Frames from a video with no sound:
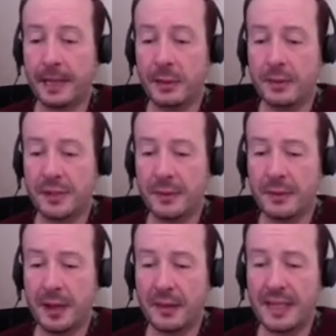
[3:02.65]
It also,
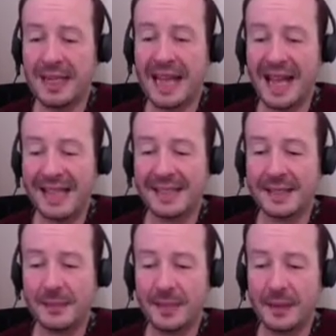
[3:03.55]
I think it adds
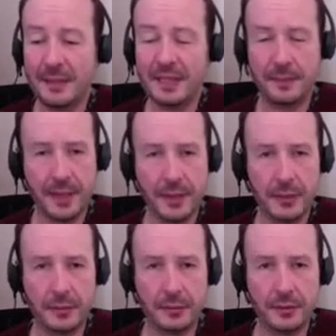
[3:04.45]
something a bit
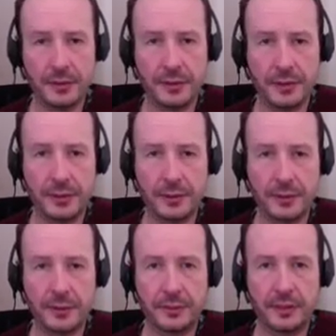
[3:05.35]
special
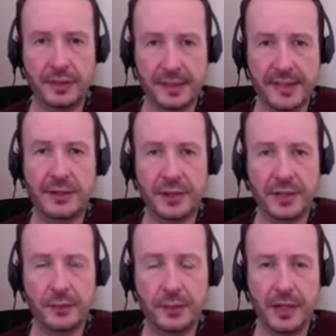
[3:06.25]
to the session
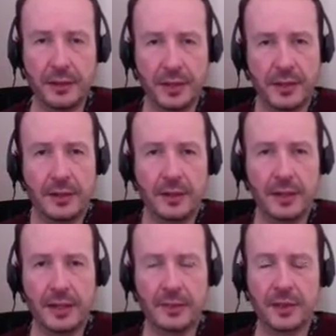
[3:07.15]
as well. Your
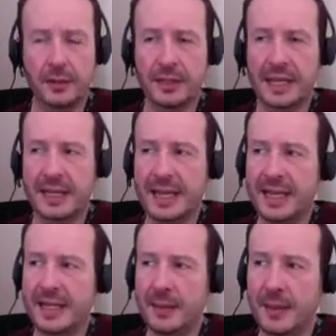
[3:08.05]
client comes along and they
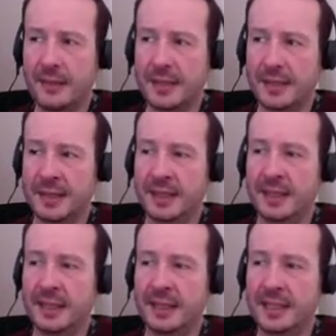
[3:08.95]
end up having this
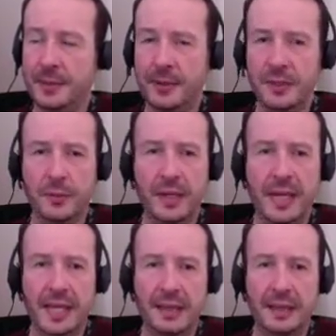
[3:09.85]
experience
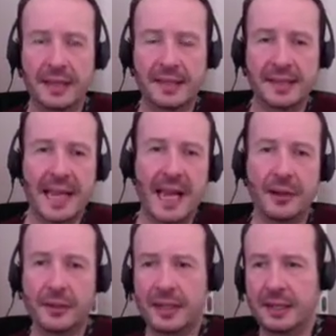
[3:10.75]
where there's
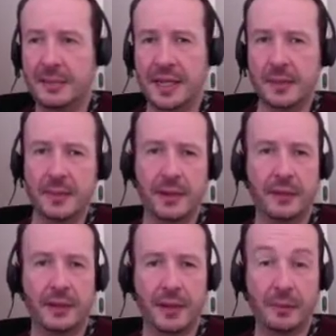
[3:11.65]
sound, and it becomes a bit
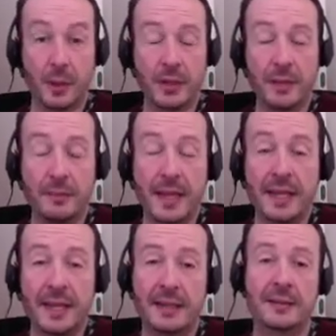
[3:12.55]
of a
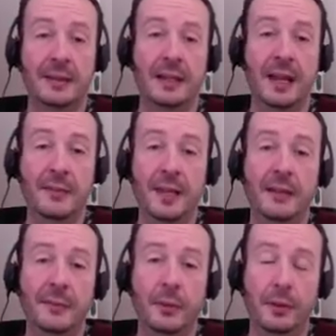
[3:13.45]
multimedia
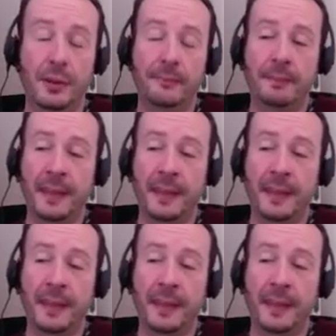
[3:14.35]
event for them.